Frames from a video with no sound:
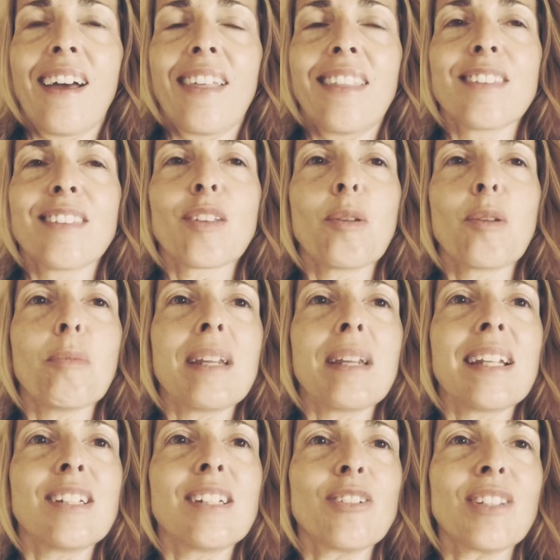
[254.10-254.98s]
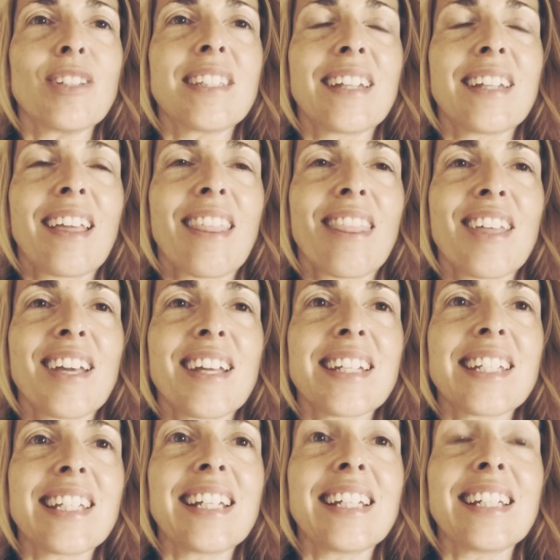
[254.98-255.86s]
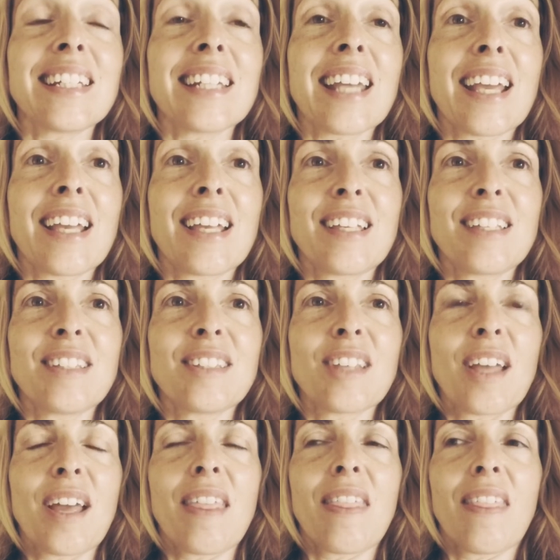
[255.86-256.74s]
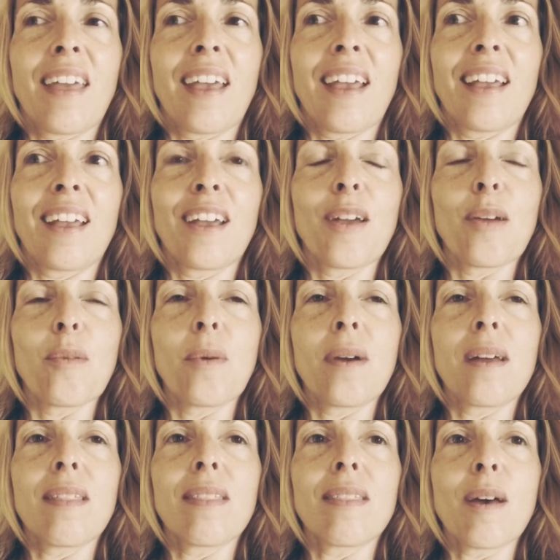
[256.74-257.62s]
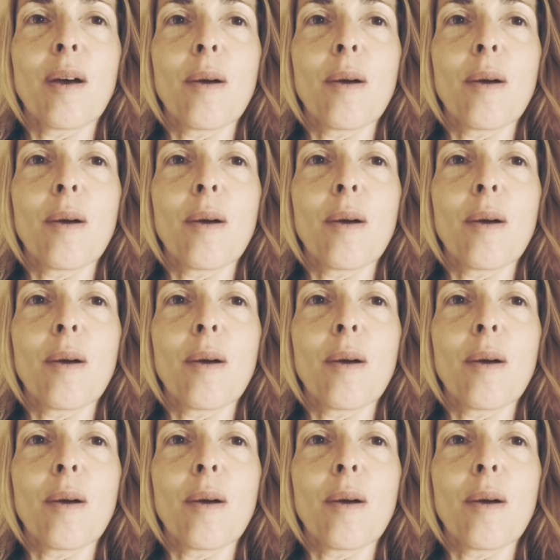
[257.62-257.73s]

going to be an interesting 13 days, I think, with